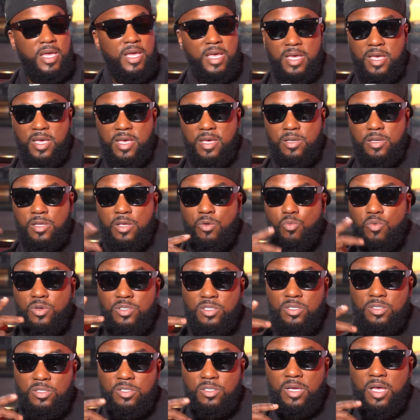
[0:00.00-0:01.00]
And it
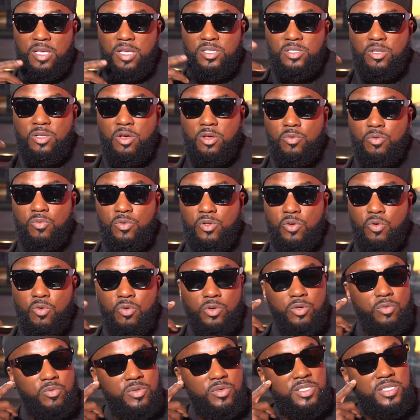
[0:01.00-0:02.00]
wasn't until I started
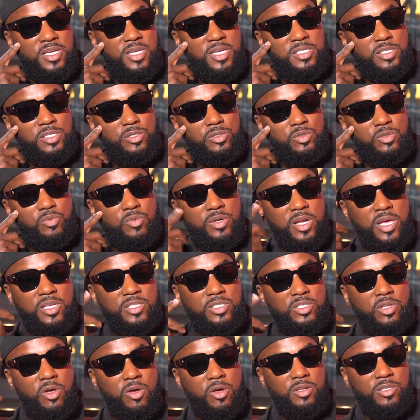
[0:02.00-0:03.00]
recording the recessions when I
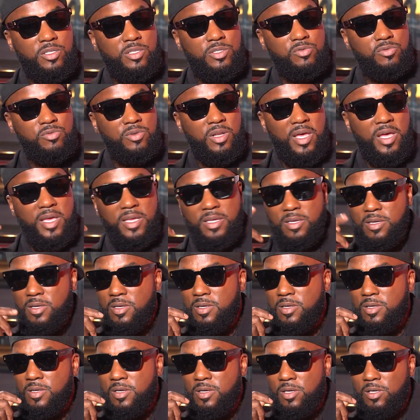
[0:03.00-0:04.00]
started to like,
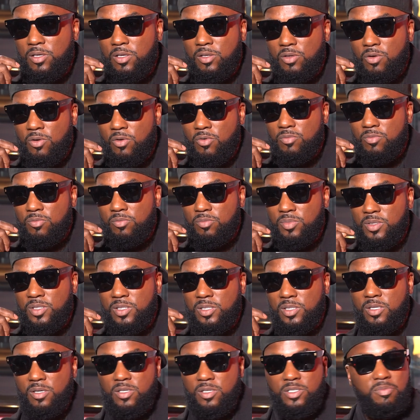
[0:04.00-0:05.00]
you know, be
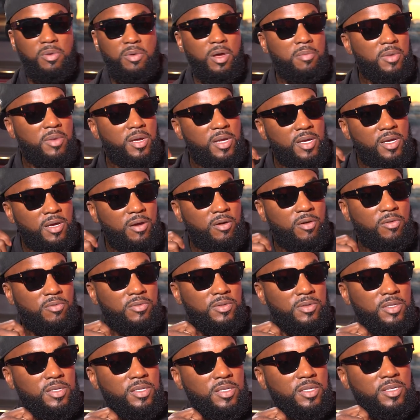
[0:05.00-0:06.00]
serious about my
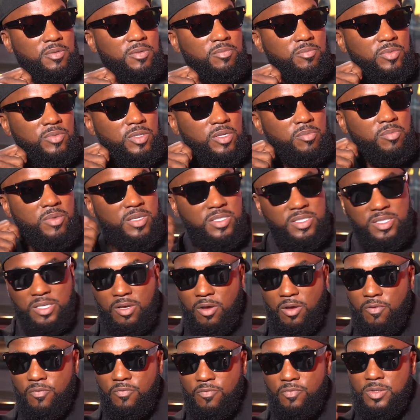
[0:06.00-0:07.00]
health and get, get
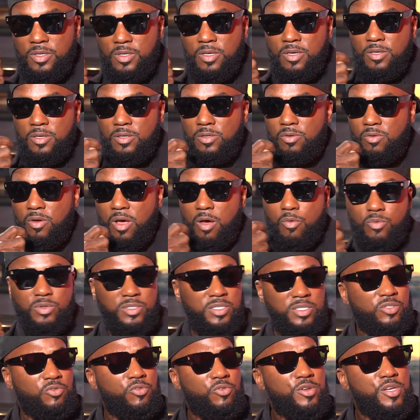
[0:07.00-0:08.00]
myself. You know, I
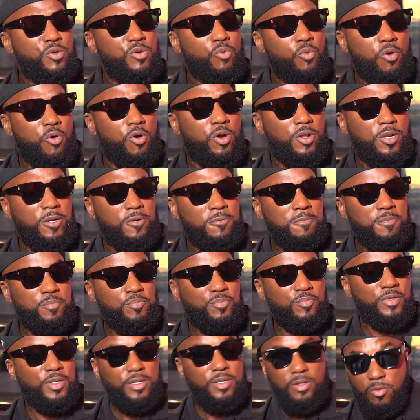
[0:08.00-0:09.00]
wasn't drinking water.
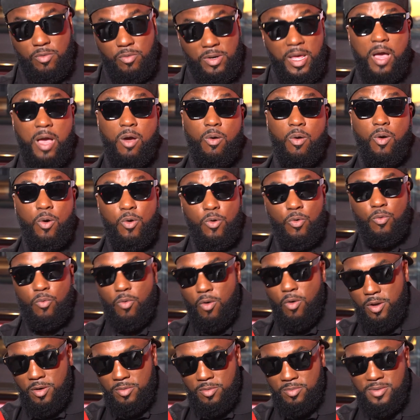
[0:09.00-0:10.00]
You know, yeah. now I own
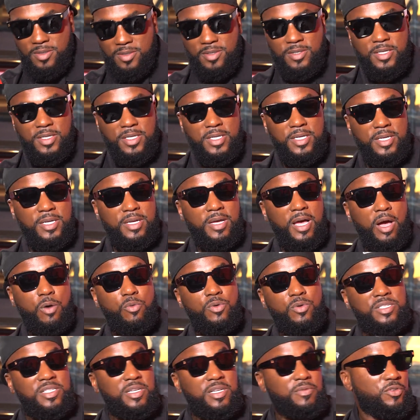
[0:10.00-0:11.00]
water, but yeah. I
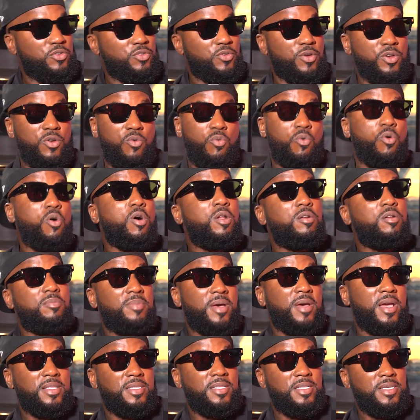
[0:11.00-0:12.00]
wasn't even drinking water
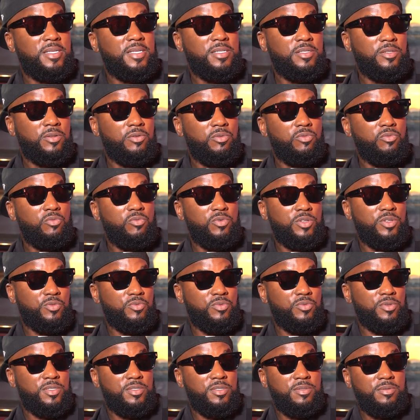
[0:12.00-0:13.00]
back then, which
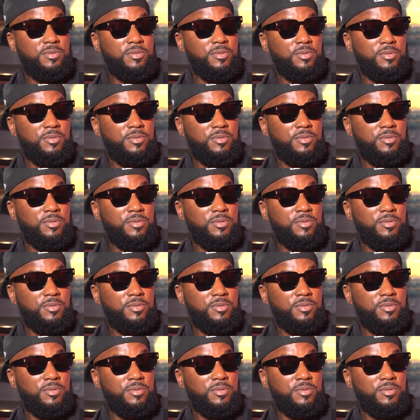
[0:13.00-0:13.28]
was,